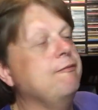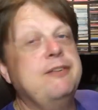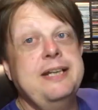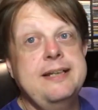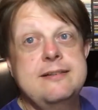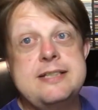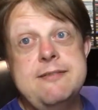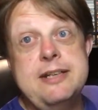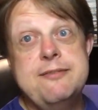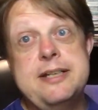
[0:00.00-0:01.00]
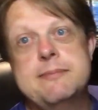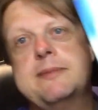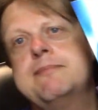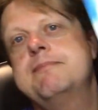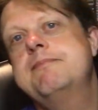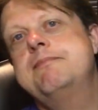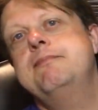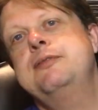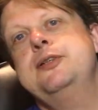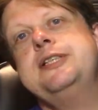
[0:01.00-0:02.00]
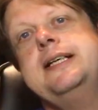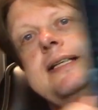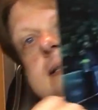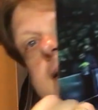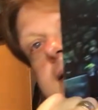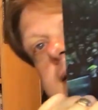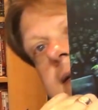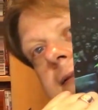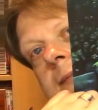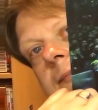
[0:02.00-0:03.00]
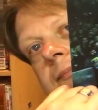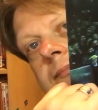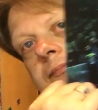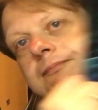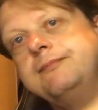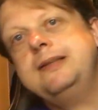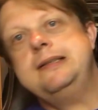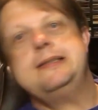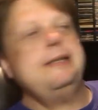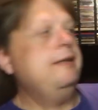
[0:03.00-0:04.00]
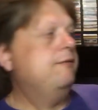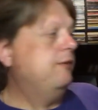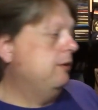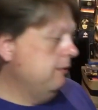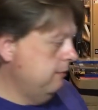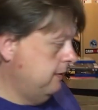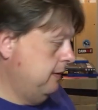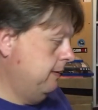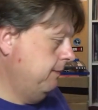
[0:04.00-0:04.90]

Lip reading: the TV themes project. Nice gatefold.